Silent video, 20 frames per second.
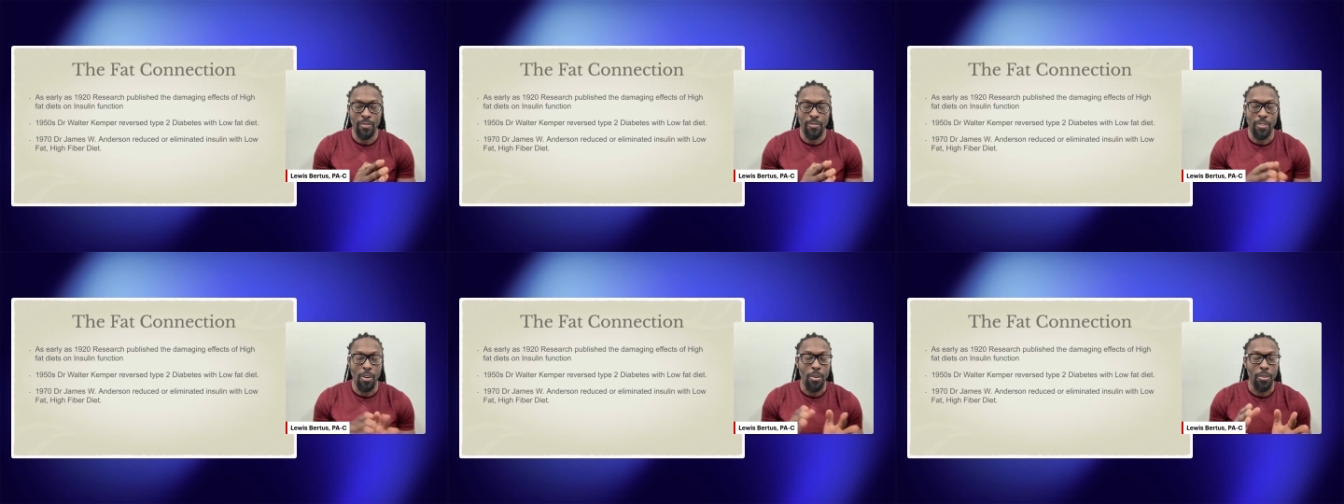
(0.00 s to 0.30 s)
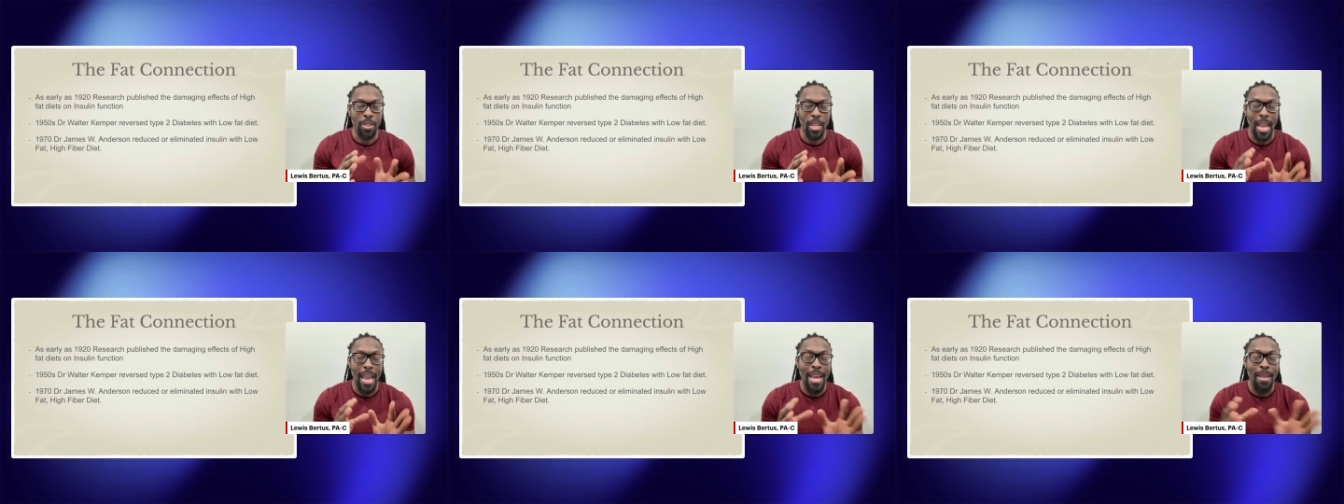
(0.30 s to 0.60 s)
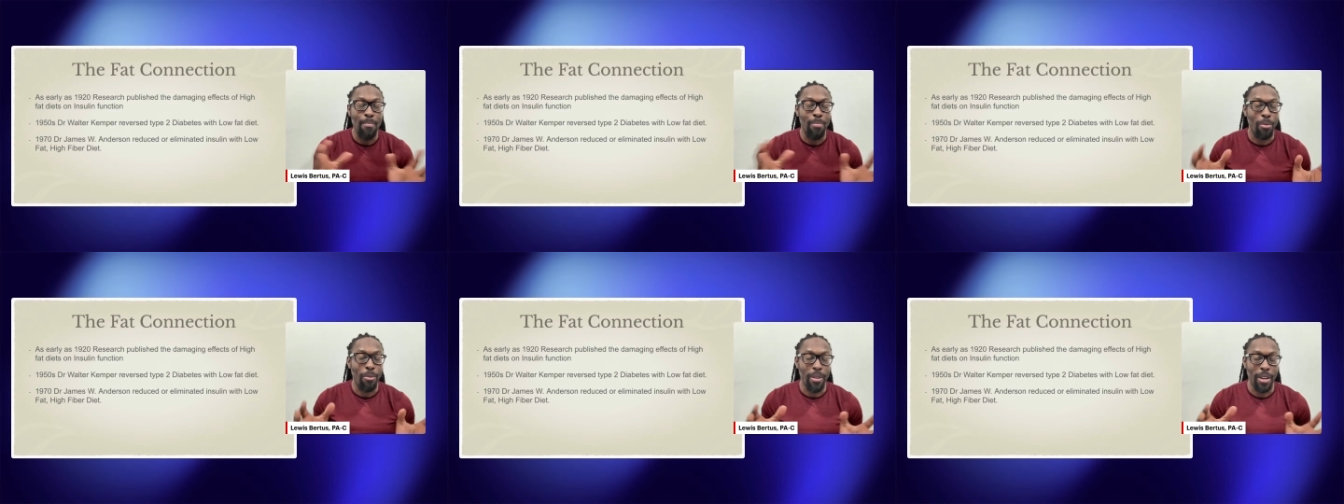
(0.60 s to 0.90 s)
the
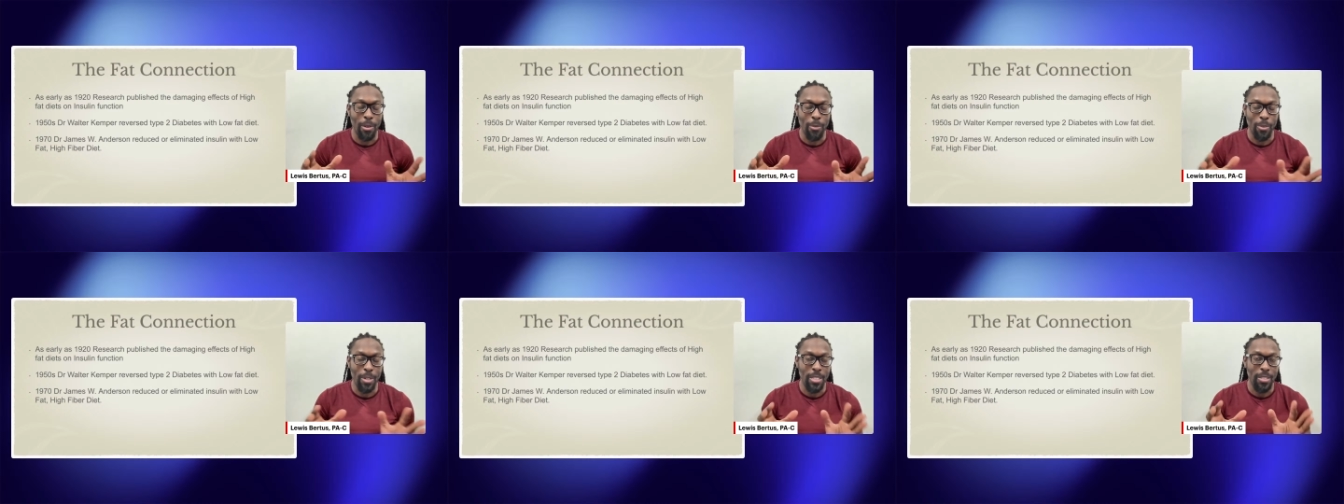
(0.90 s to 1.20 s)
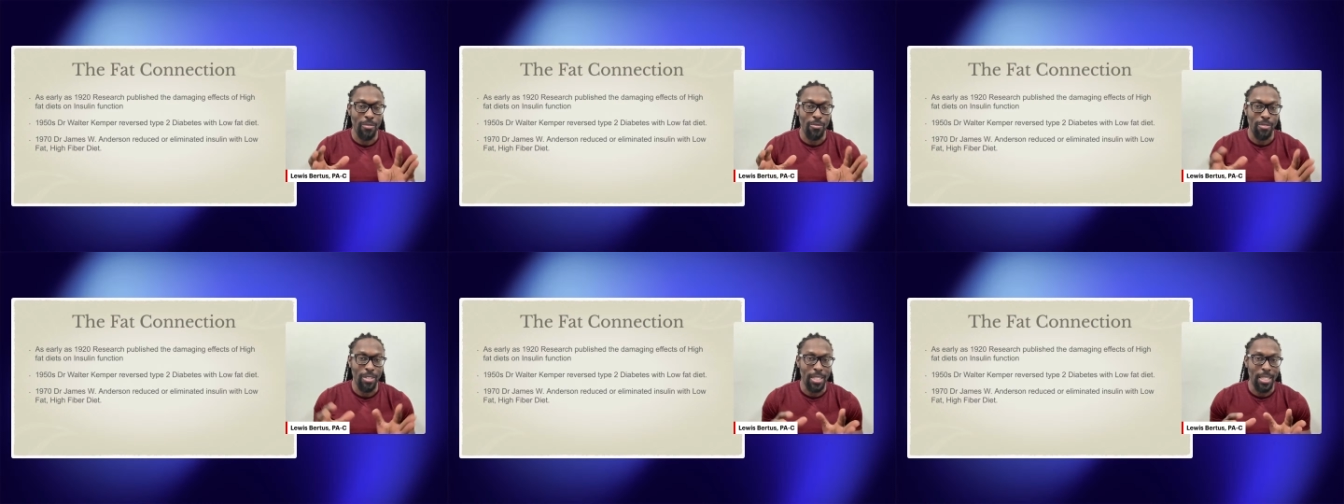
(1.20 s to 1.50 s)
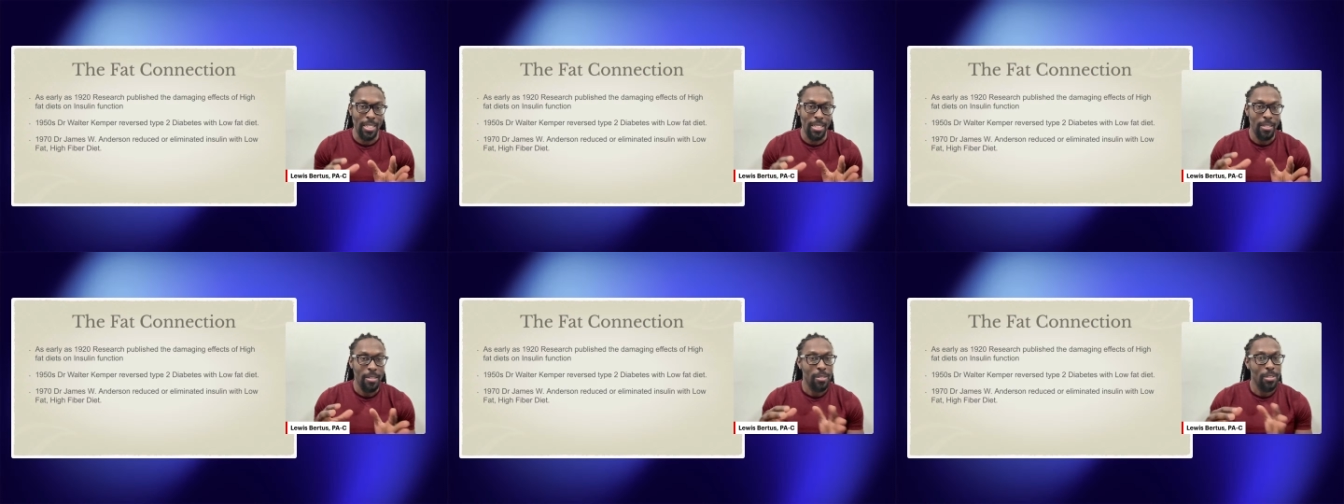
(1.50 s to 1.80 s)
end point wasn't
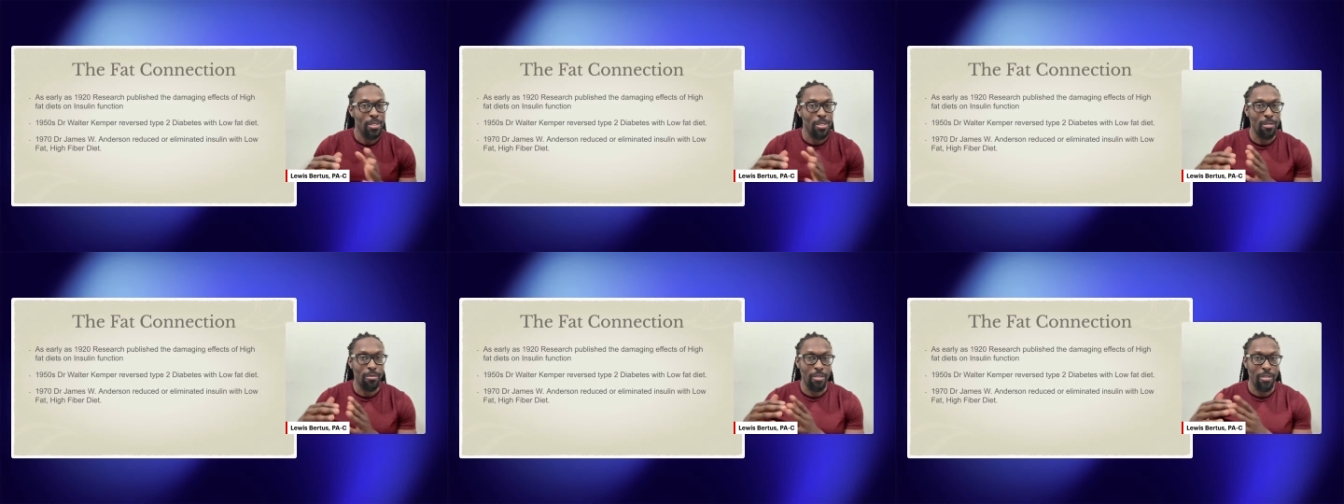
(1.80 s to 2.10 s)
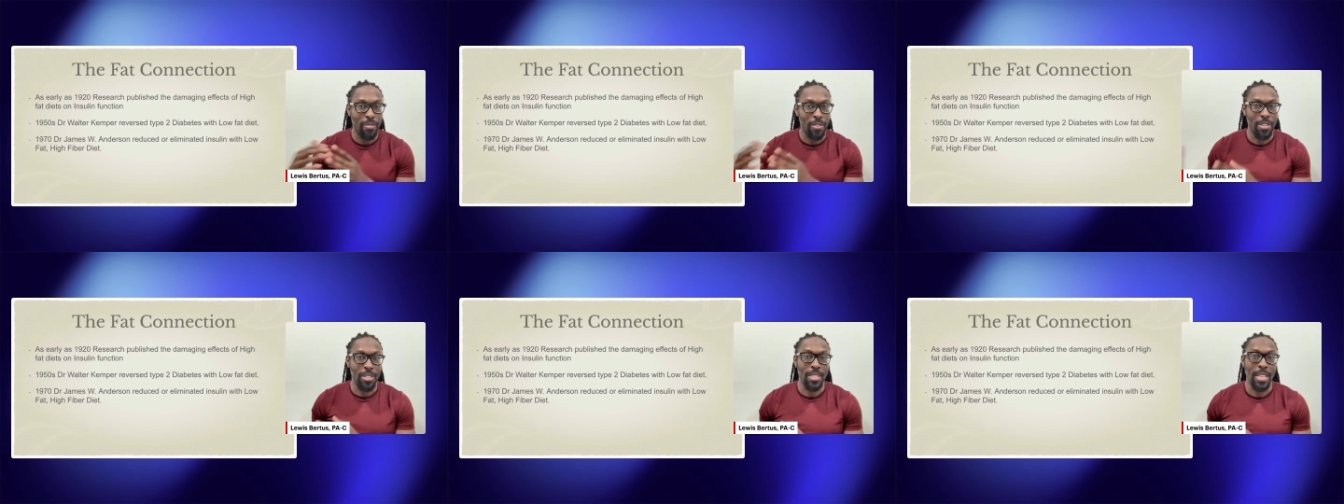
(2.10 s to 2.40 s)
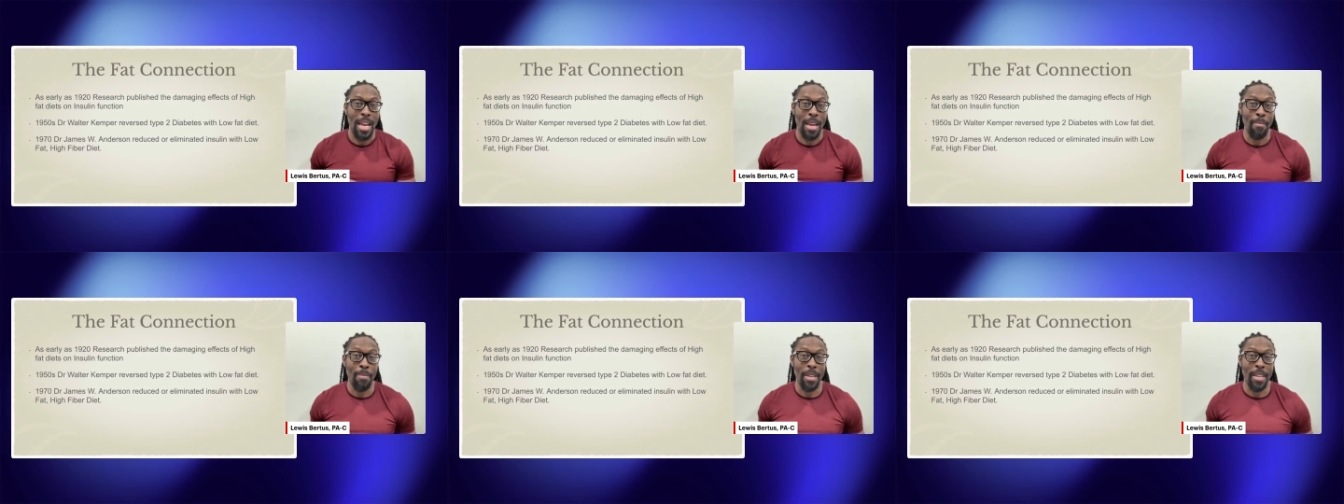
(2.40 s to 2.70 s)
really to reverse
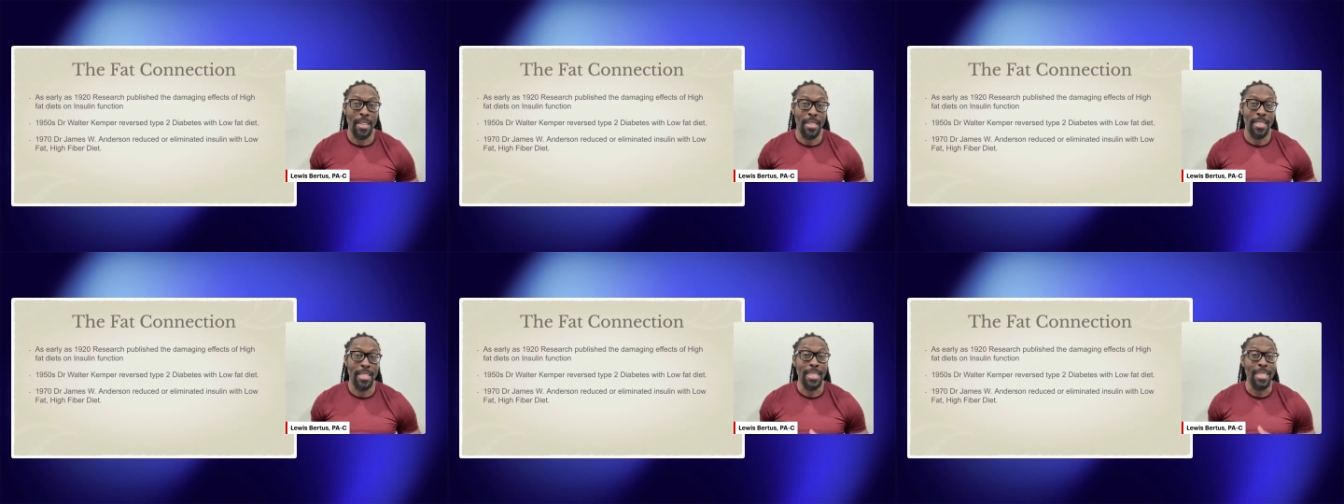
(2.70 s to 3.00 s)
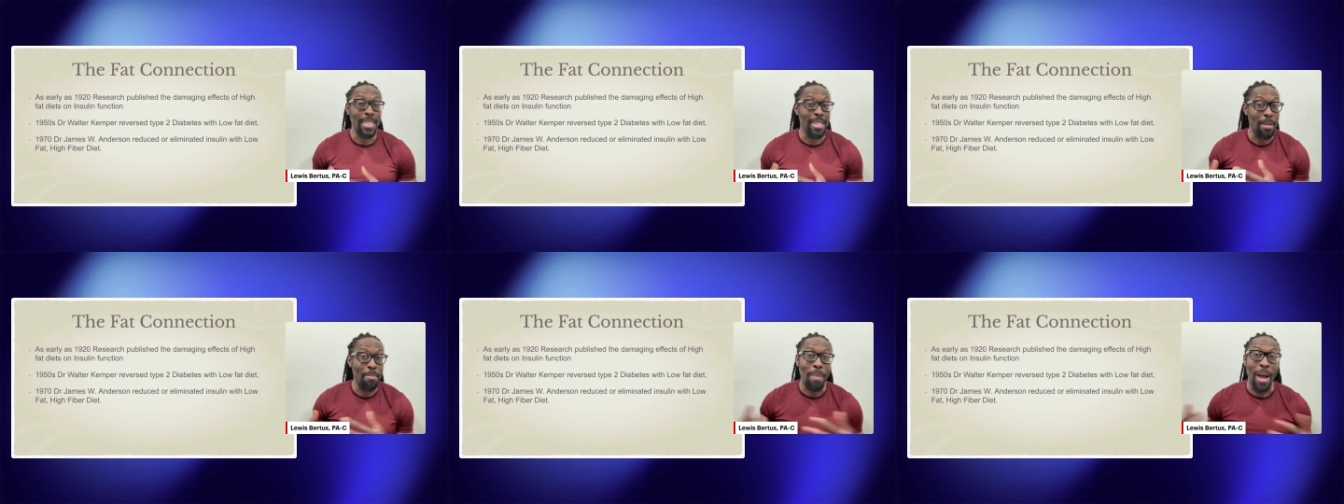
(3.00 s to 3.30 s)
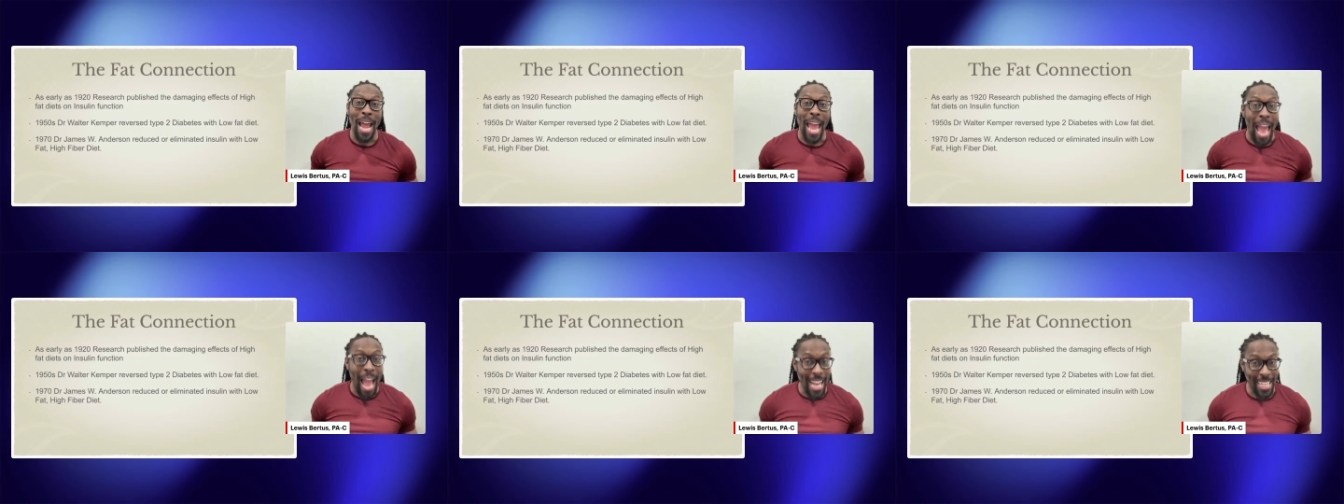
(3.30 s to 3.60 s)
diabetes. He did it
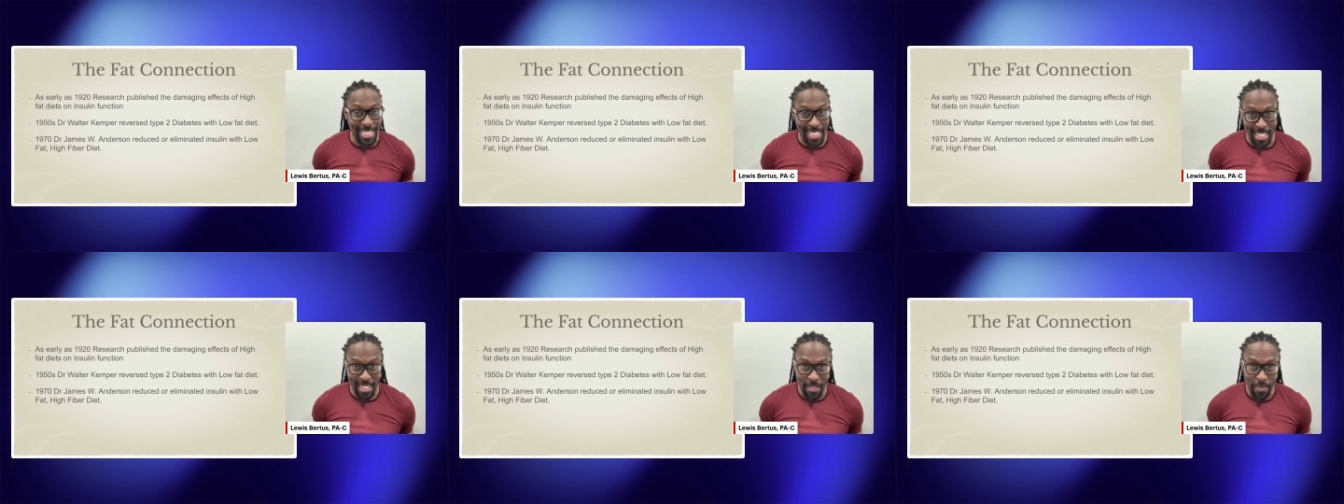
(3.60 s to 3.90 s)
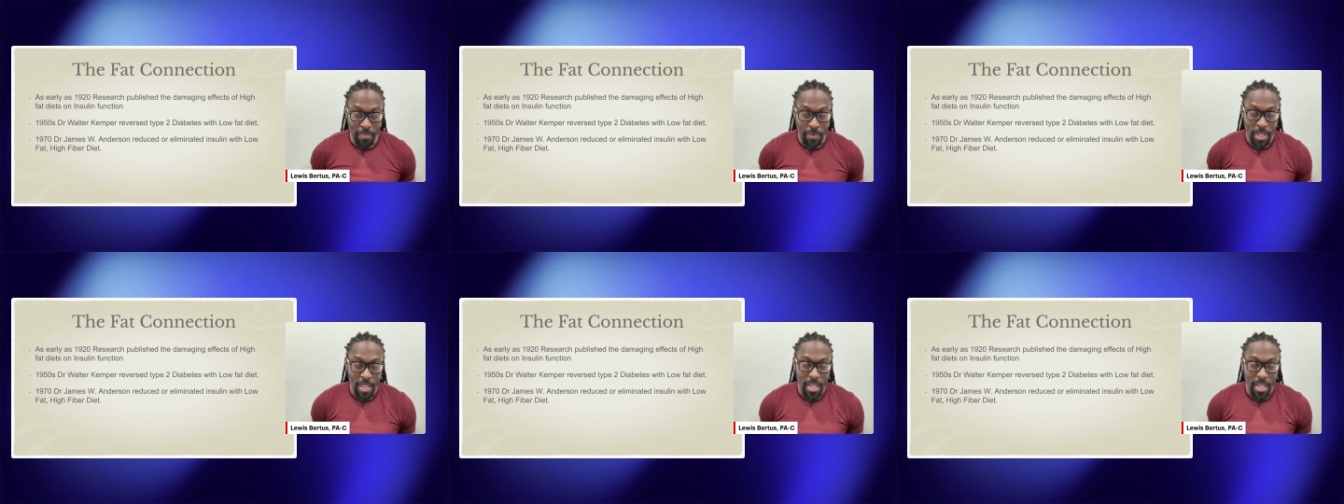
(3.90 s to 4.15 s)
by accident.